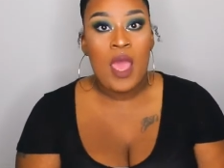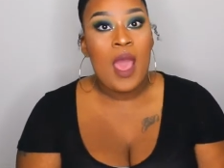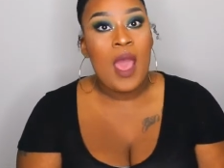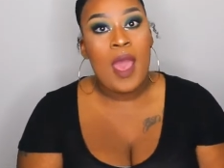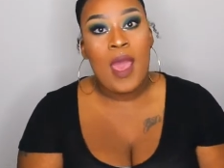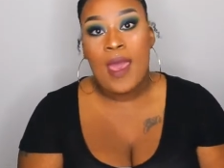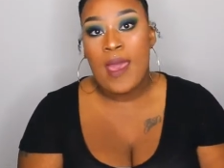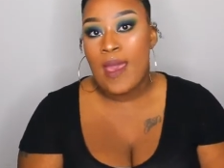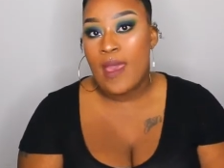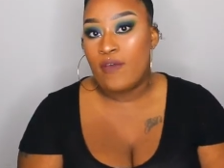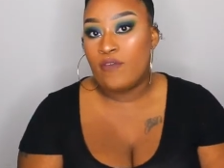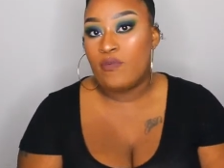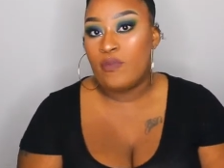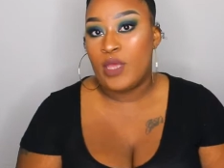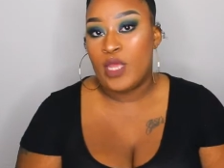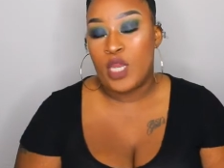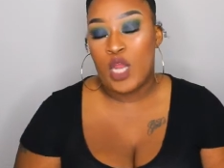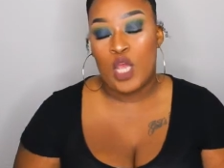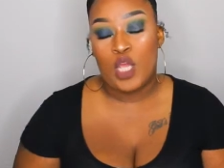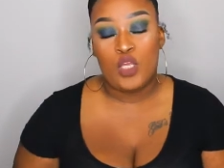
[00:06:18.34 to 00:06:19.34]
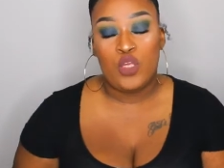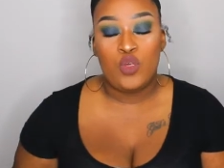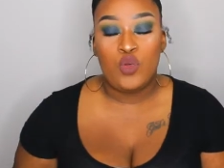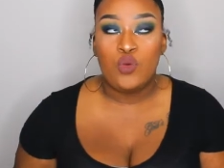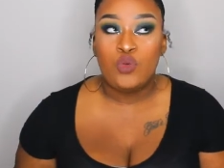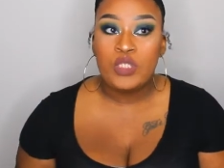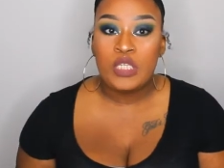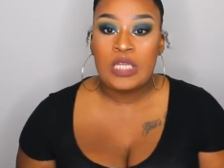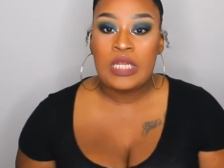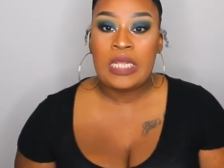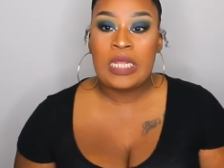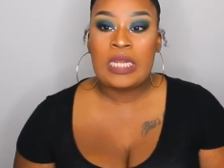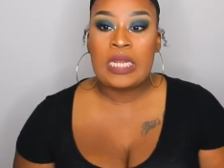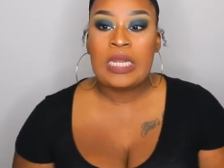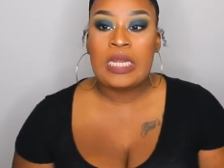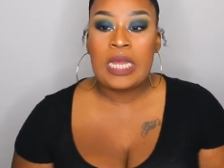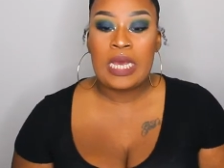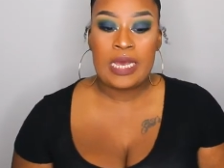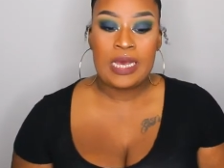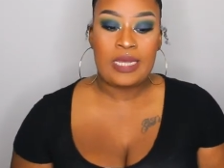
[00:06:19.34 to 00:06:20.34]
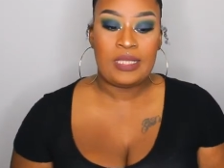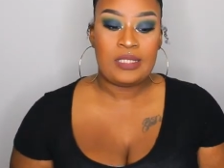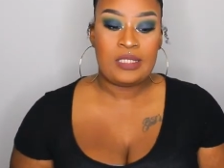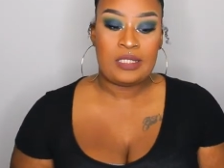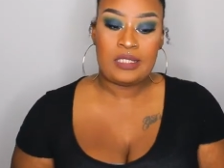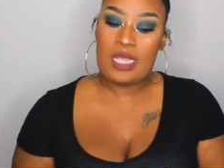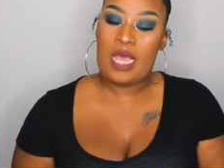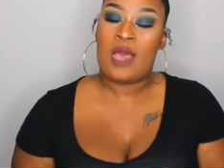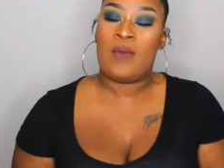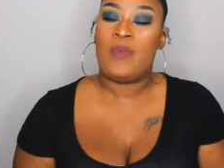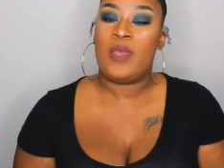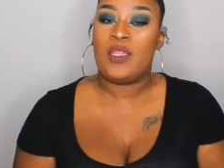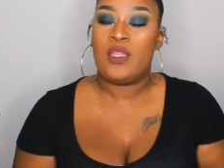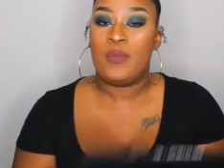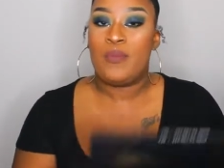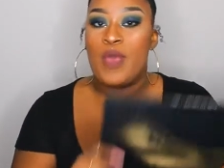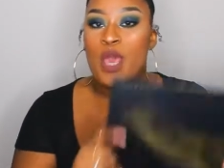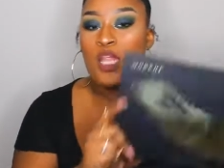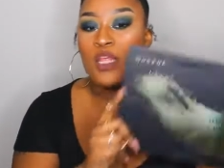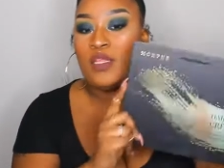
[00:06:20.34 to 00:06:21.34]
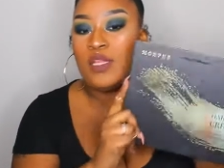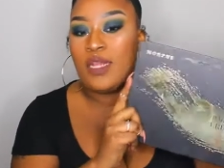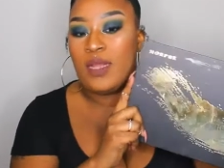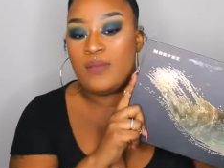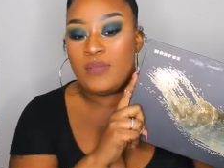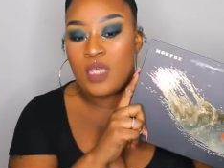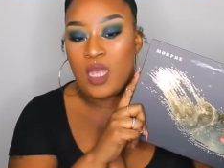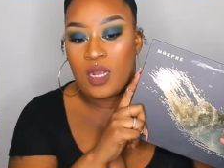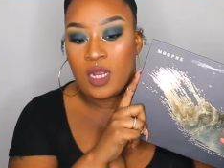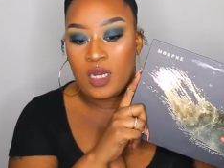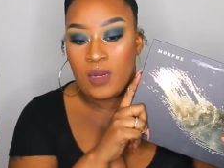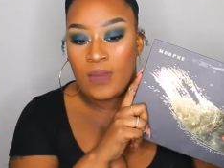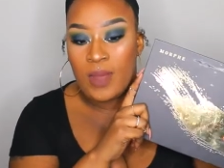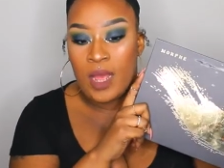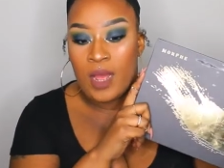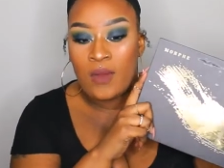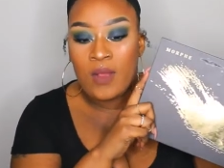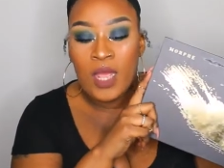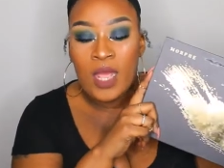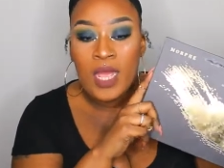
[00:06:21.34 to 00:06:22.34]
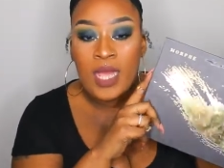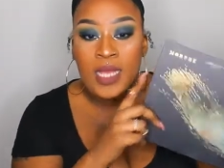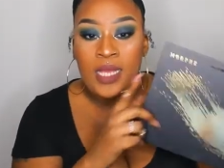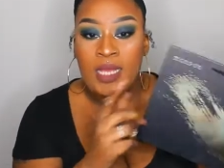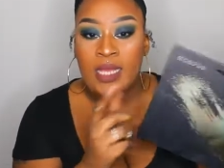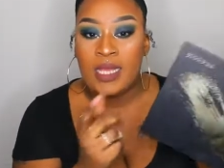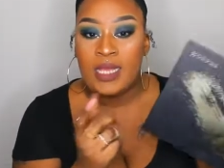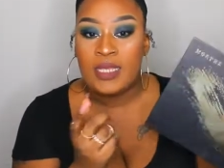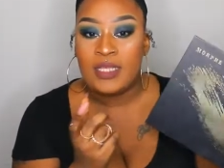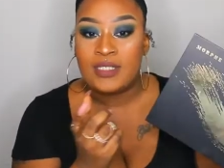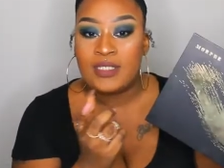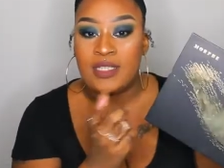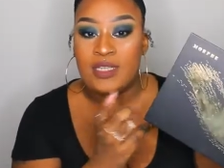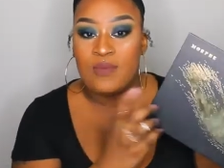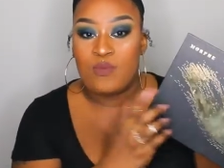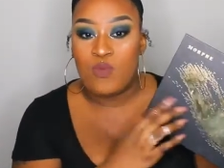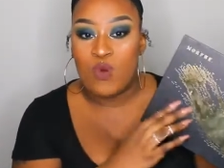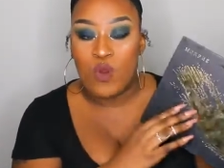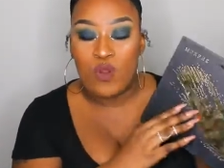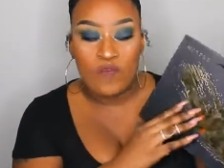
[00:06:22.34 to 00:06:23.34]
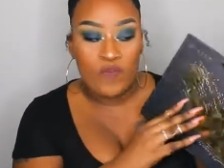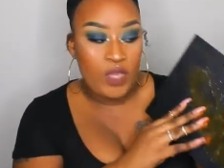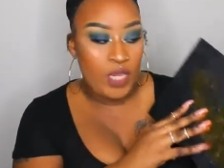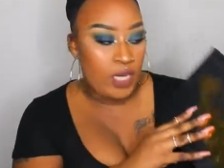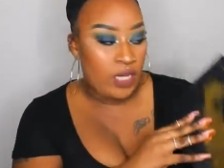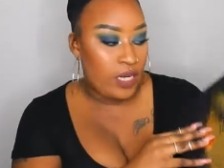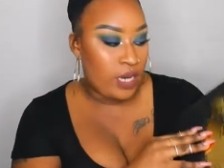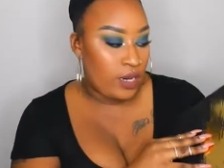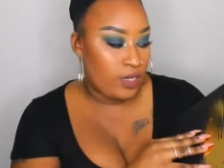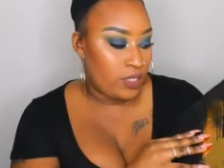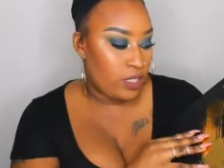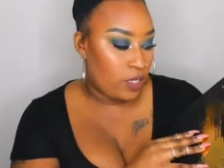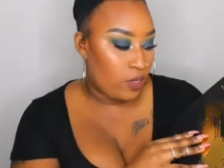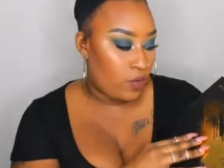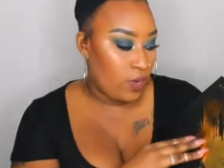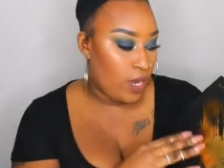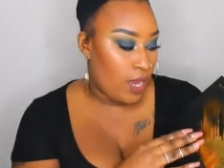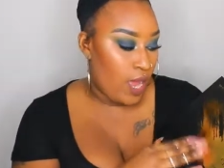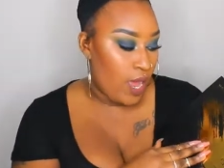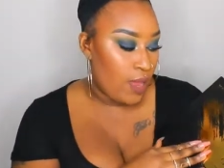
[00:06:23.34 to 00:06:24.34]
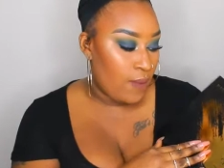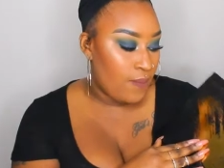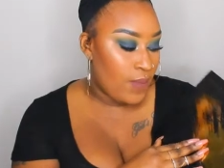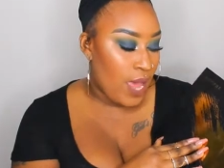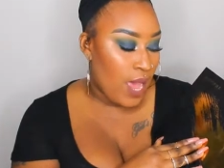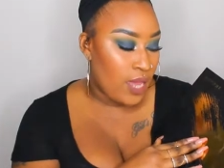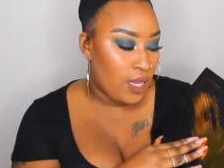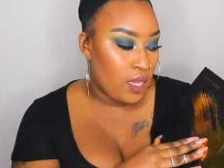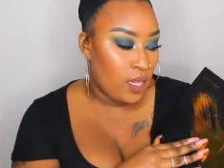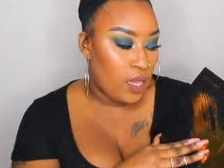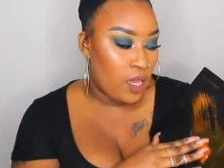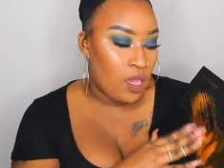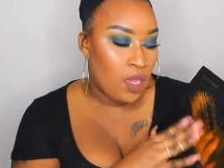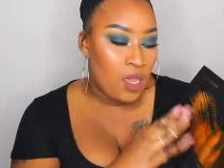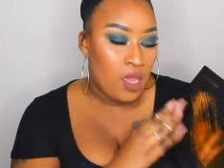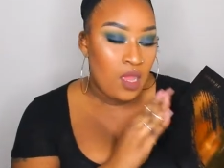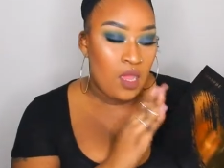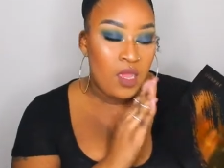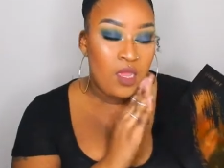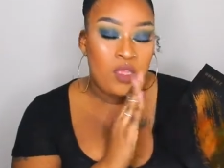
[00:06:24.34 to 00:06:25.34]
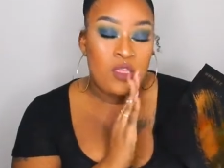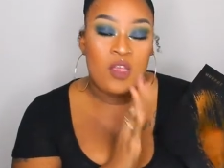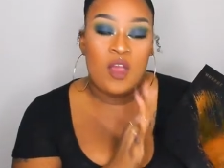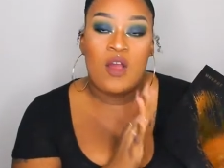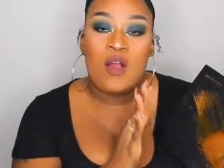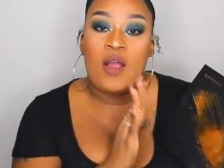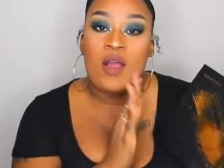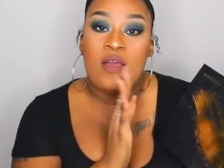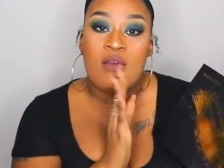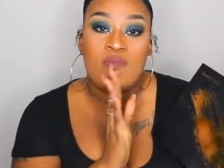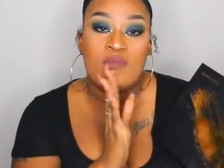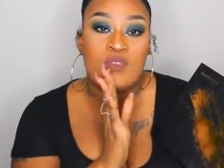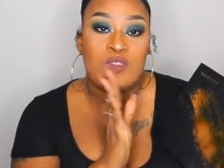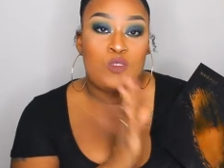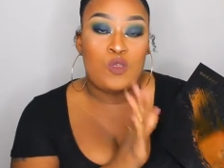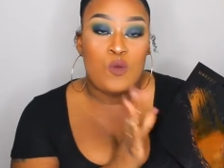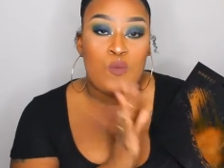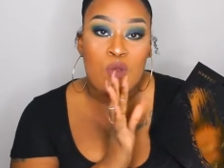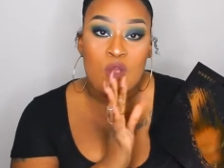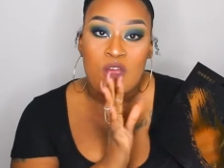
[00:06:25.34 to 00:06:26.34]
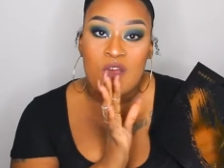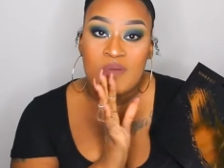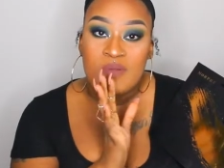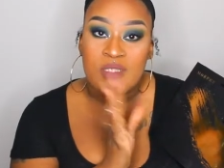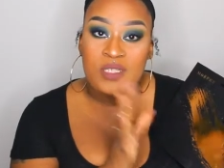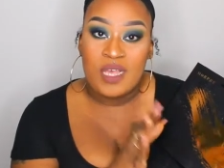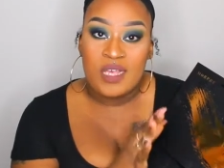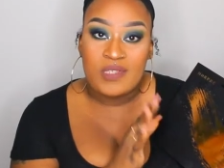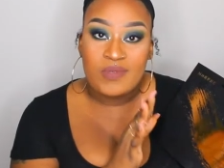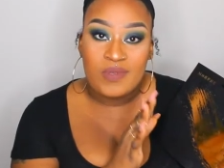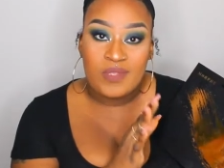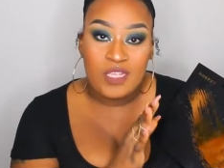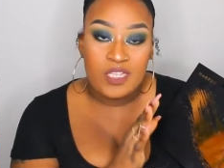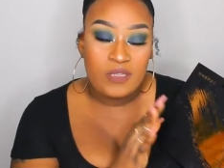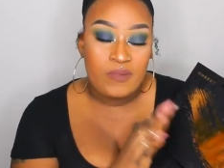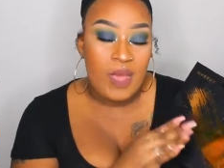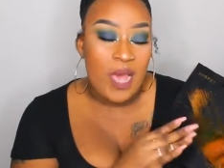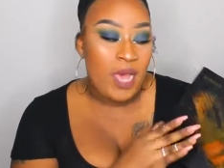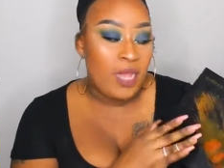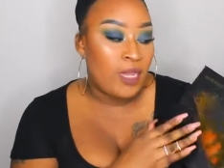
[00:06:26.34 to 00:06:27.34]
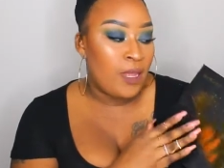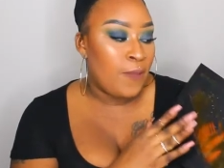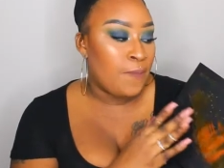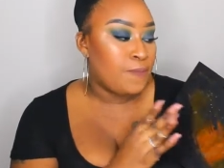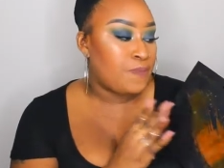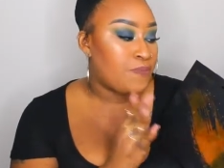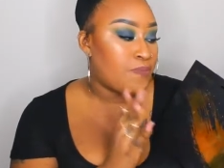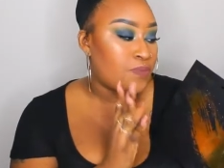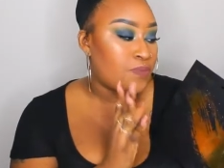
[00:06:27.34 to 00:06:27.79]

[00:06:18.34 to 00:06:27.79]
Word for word: I have been using it non-stop. And the palette that I'm talking about is the Morphe Dare to Create palette. Y'all, I'm super obsessed with this palette.